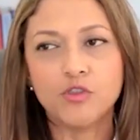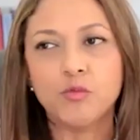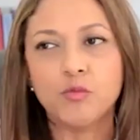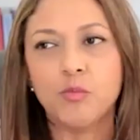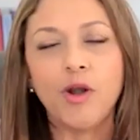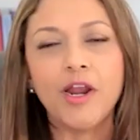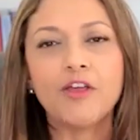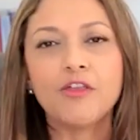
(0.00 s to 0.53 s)
to
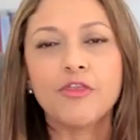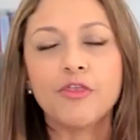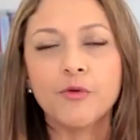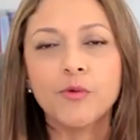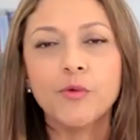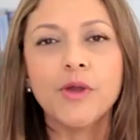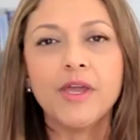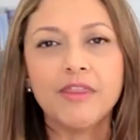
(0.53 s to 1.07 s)
break
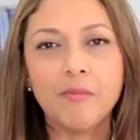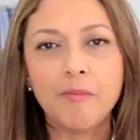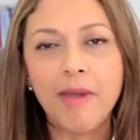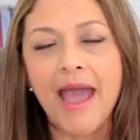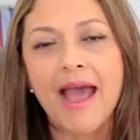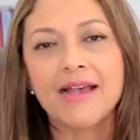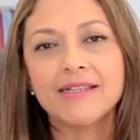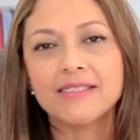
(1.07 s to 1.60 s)
through in the
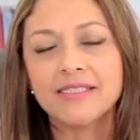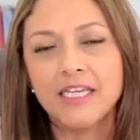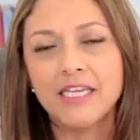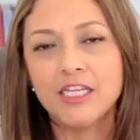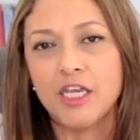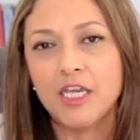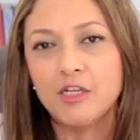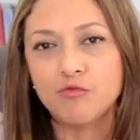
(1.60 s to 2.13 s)
past
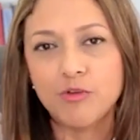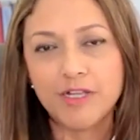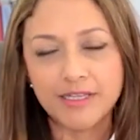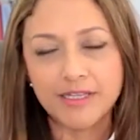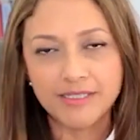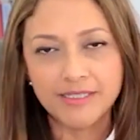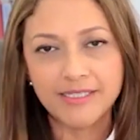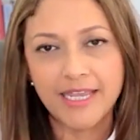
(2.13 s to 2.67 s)
in
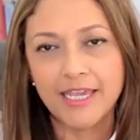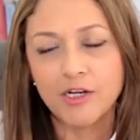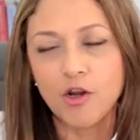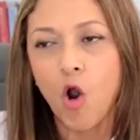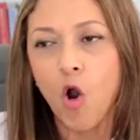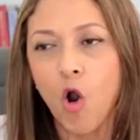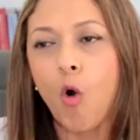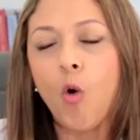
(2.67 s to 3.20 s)
real estate,